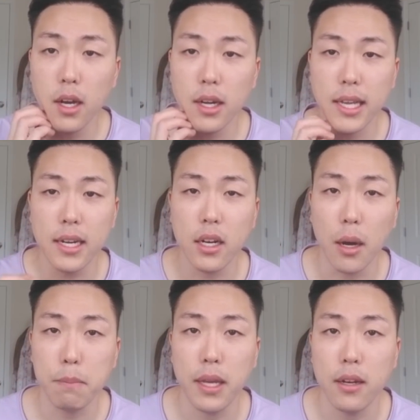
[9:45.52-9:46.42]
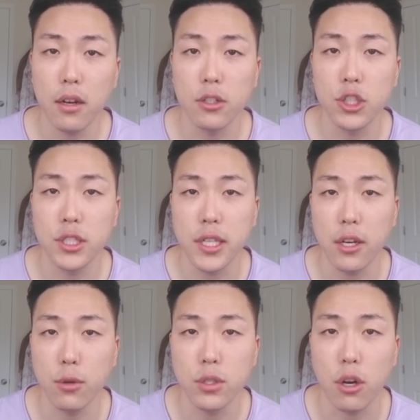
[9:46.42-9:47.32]
get an update on
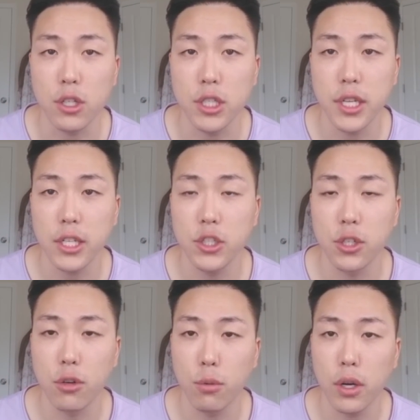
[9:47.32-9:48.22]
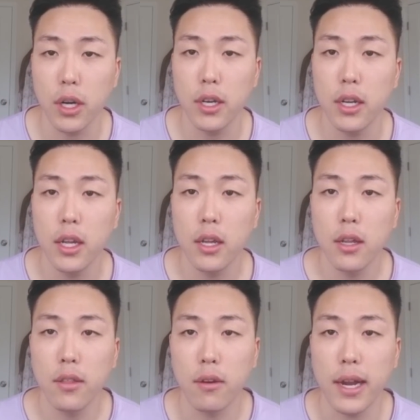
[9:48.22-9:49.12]
Shiseido's RCH01,
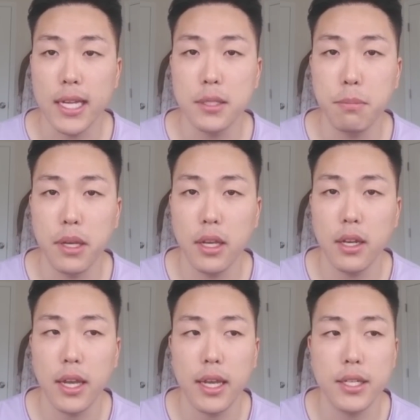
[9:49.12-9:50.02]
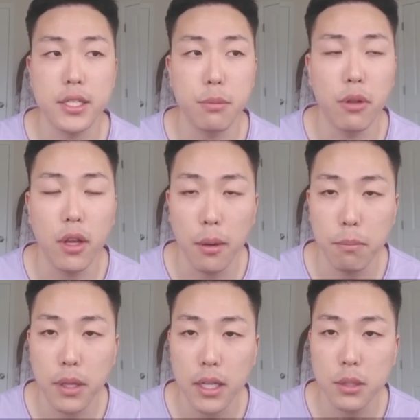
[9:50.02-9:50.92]
there has been a small
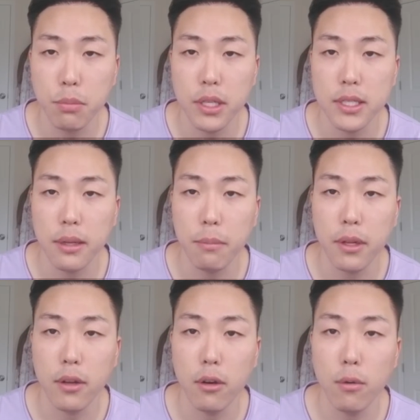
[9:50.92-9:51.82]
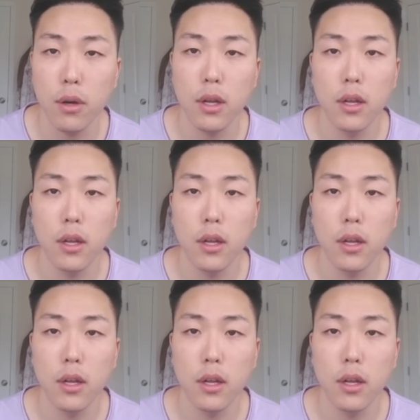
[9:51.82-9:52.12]
update. Please let me know.